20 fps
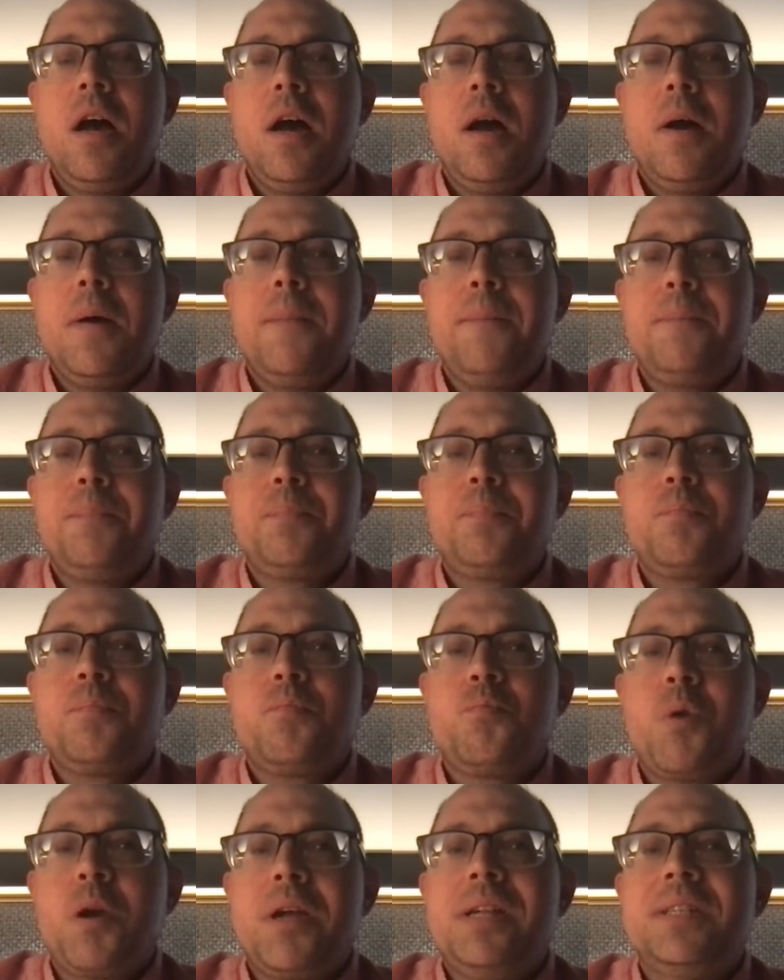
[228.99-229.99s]

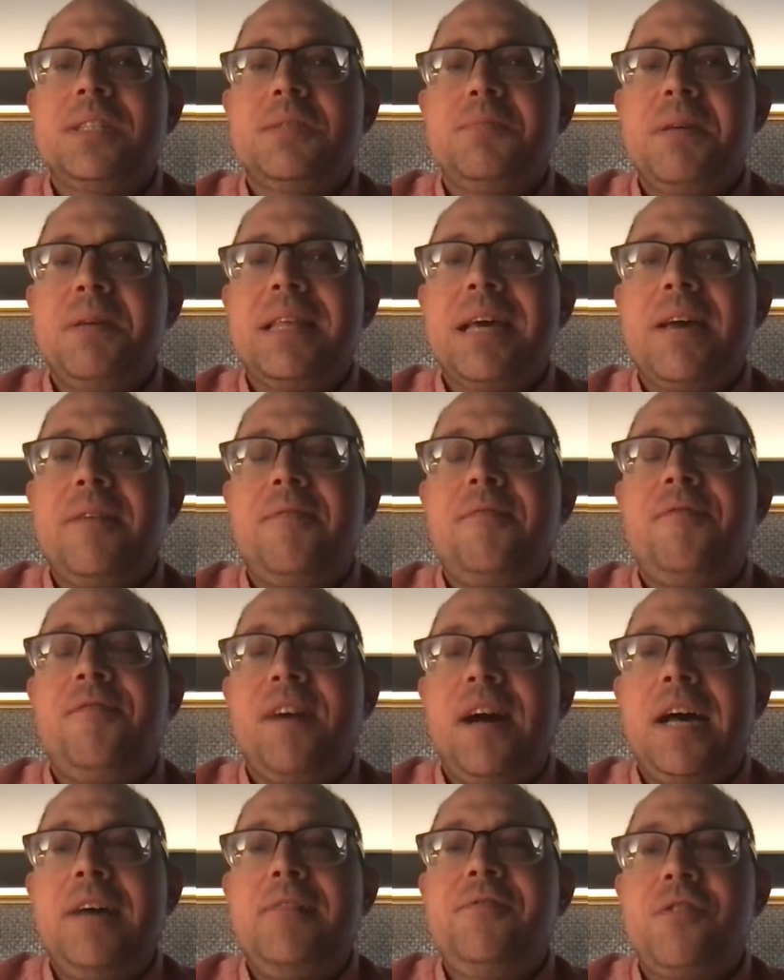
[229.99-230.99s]
Braden Smith had
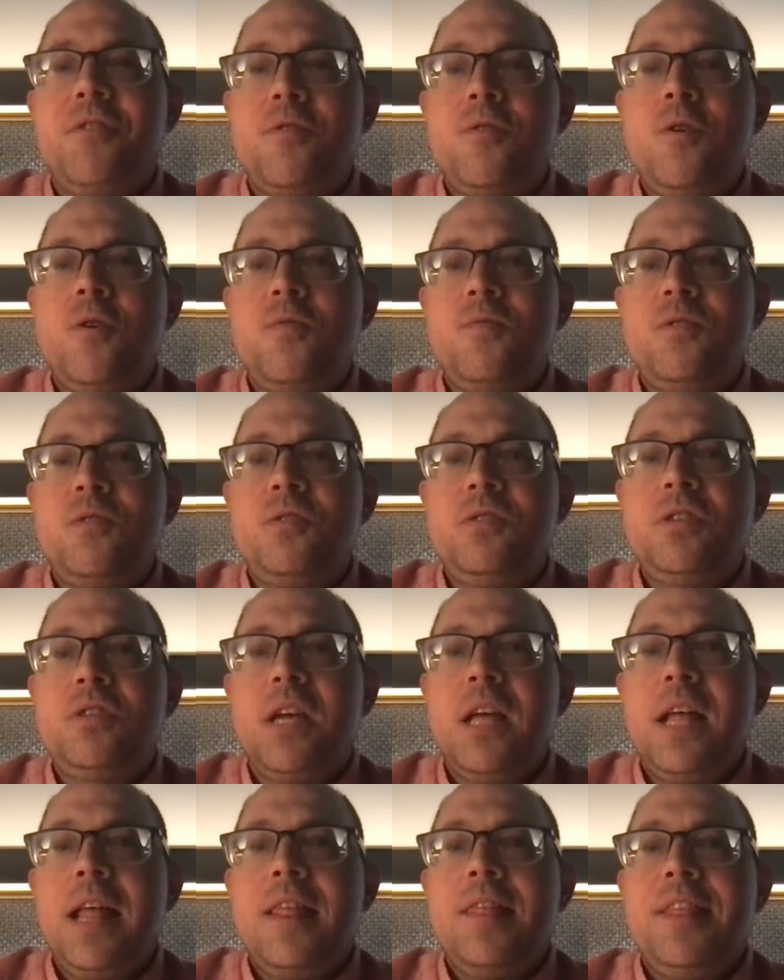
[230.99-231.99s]
5
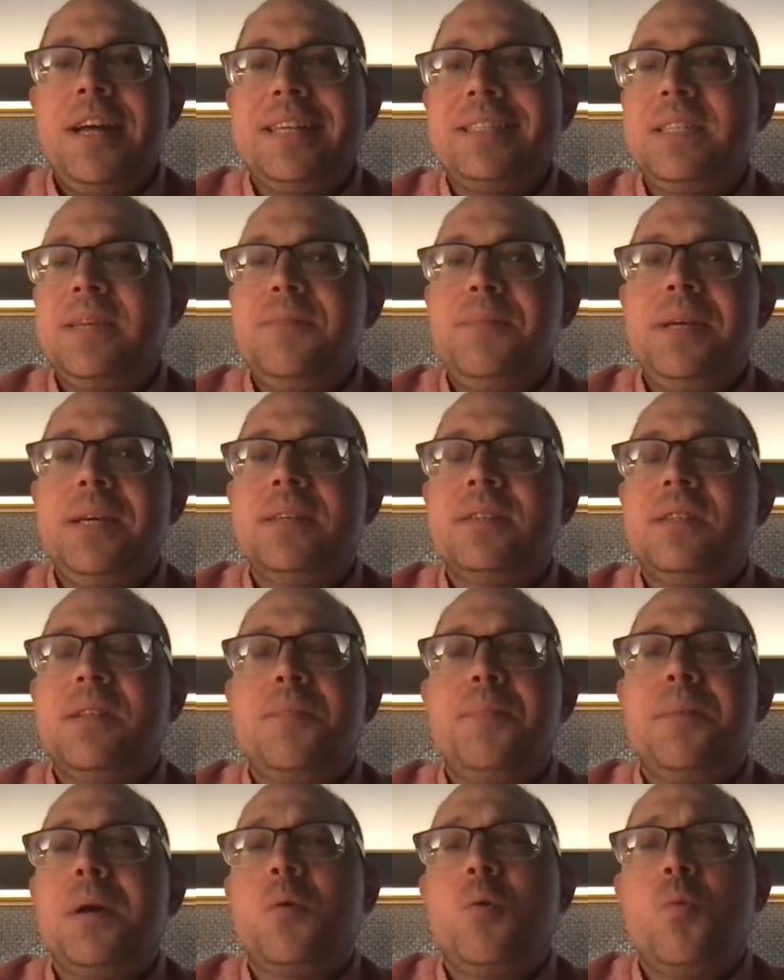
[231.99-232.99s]
turnovers. That, to me,
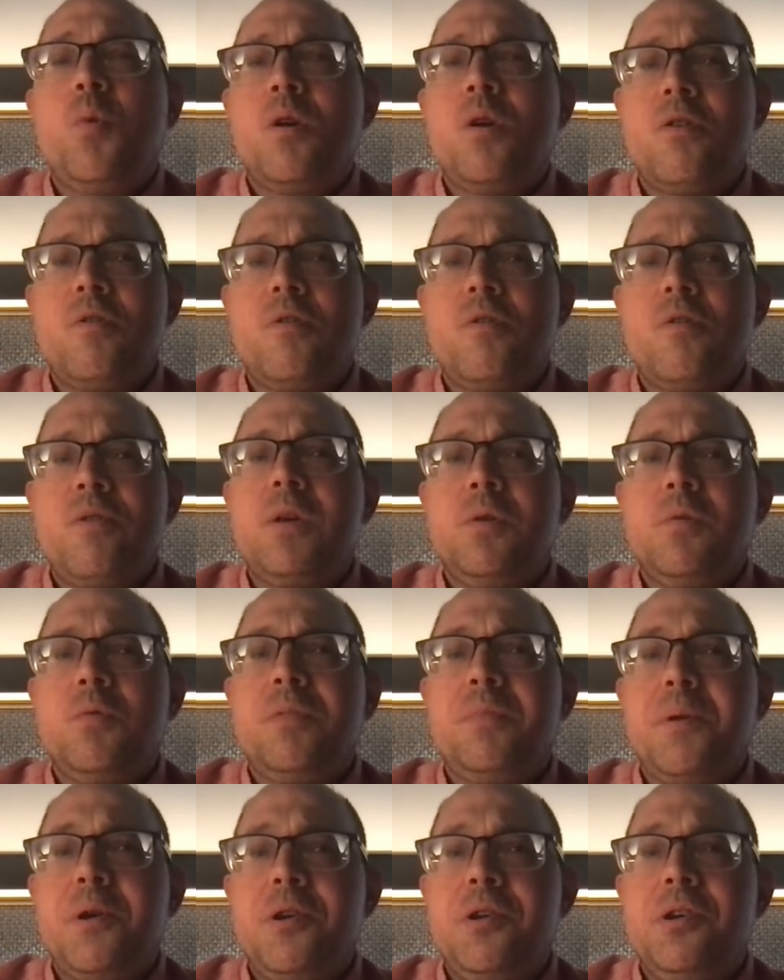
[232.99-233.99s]
is the big worry
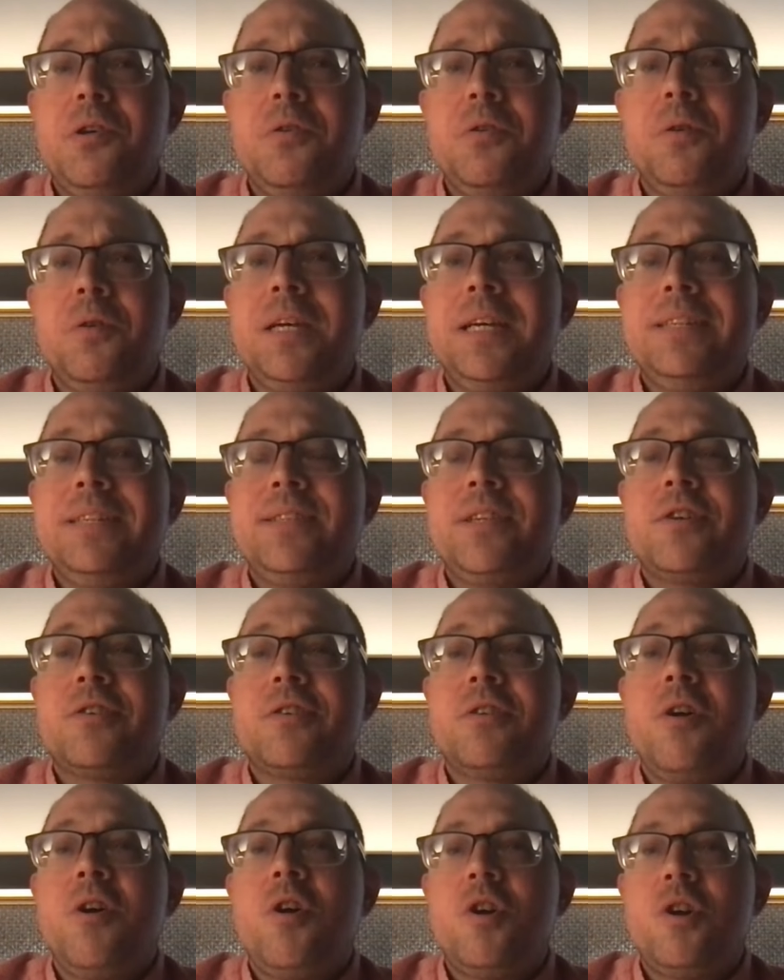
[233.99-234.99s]
with Purdue, is
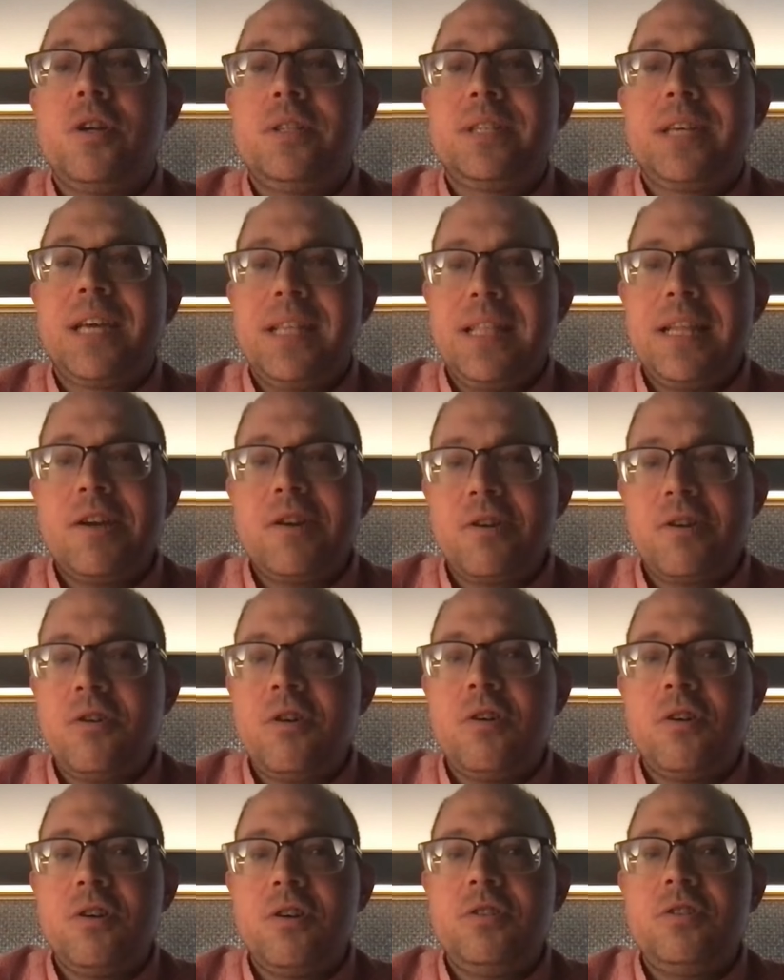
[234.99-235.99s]
their guards. Can their
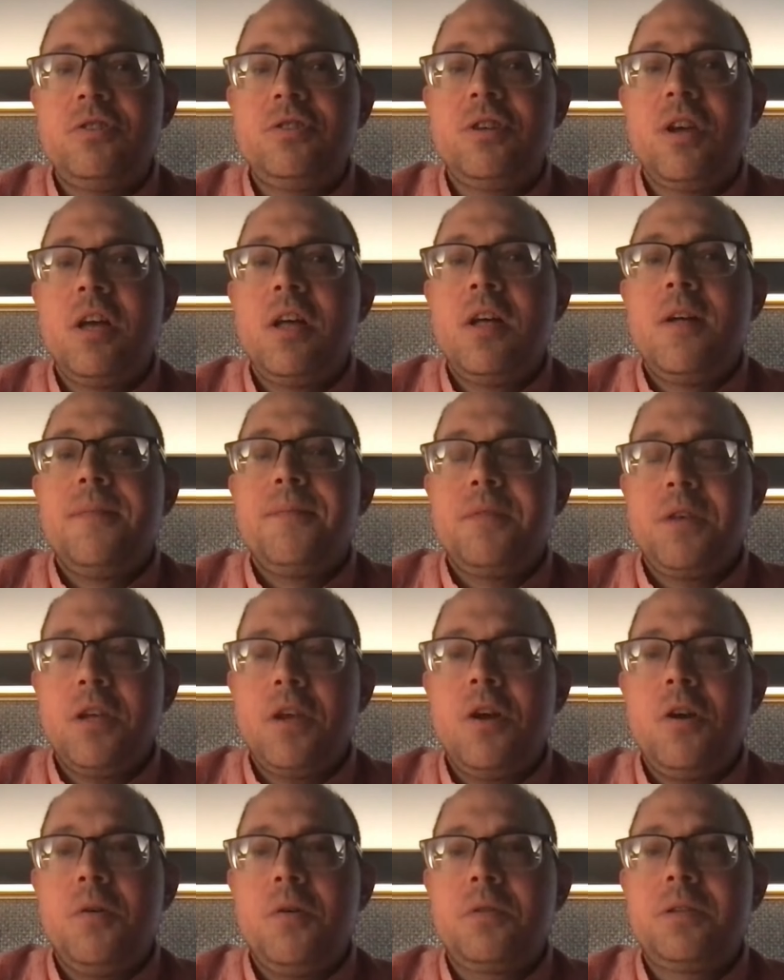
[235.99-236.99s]
guards,
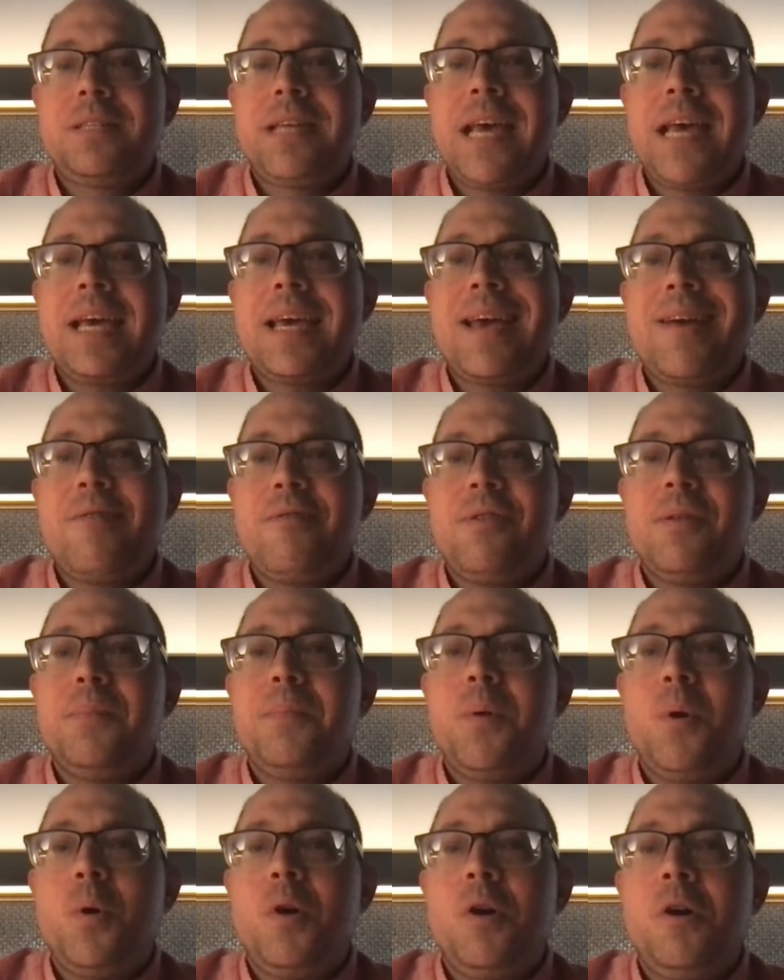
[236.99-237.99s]
you know, take care of
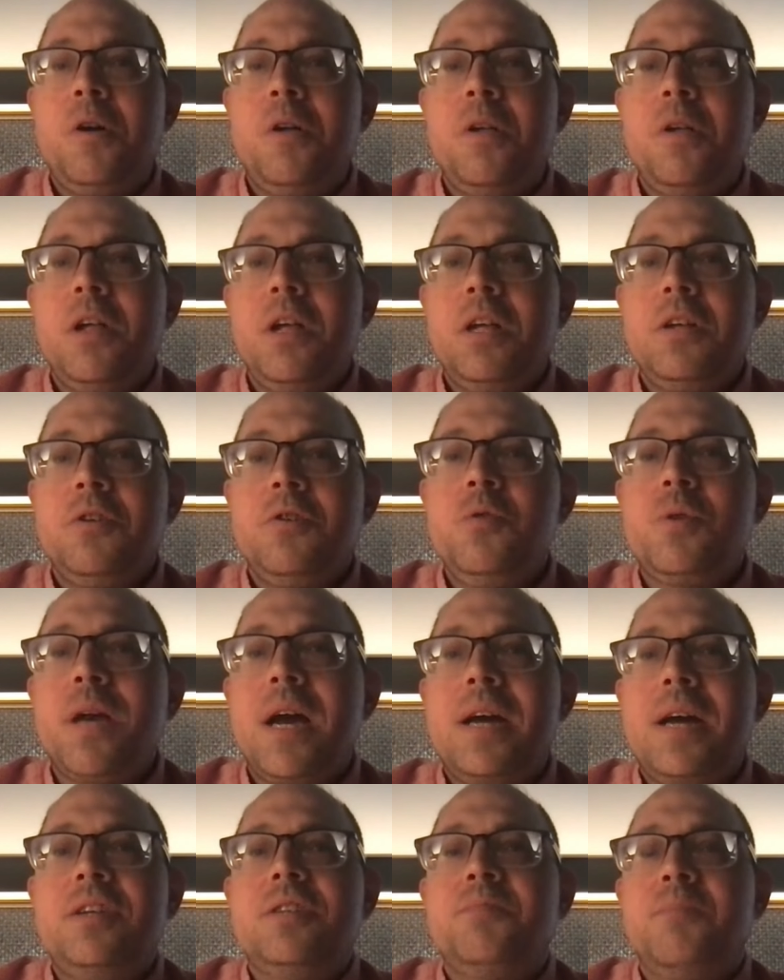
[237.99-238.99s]
the ball?
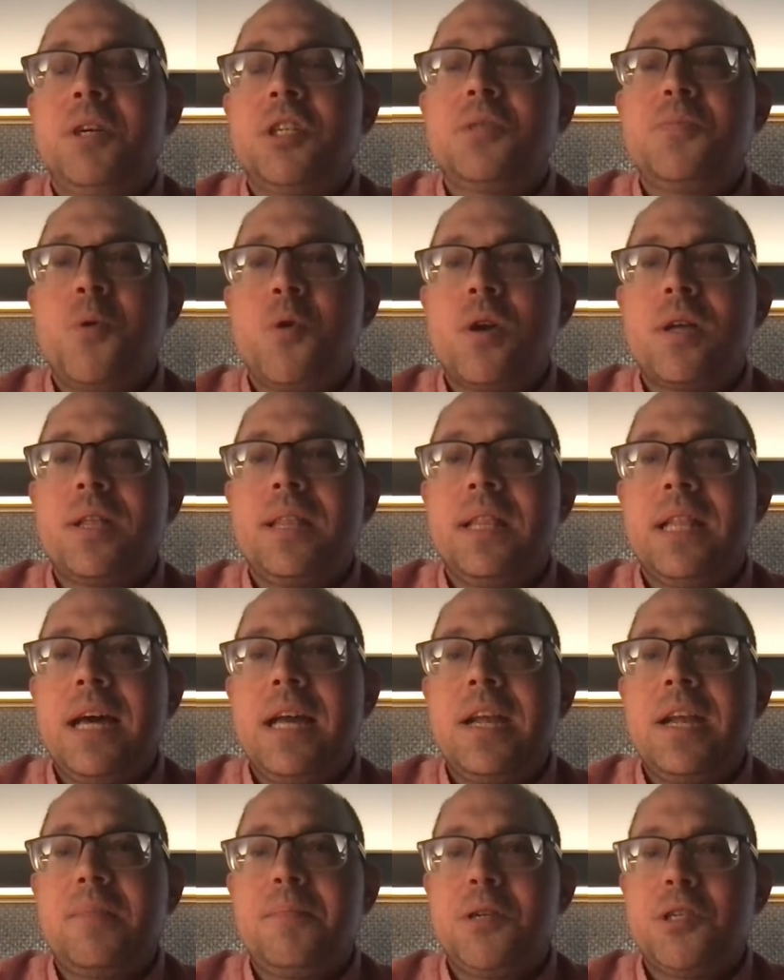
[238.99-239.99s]
UConn is much more
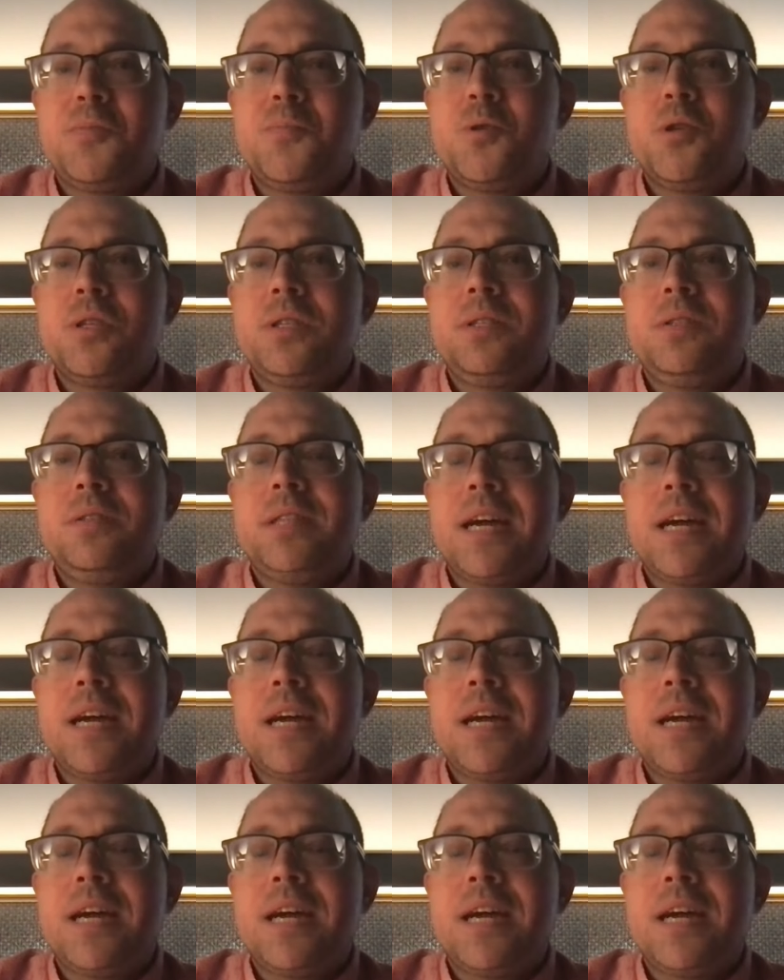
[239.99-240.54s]
athletic, much more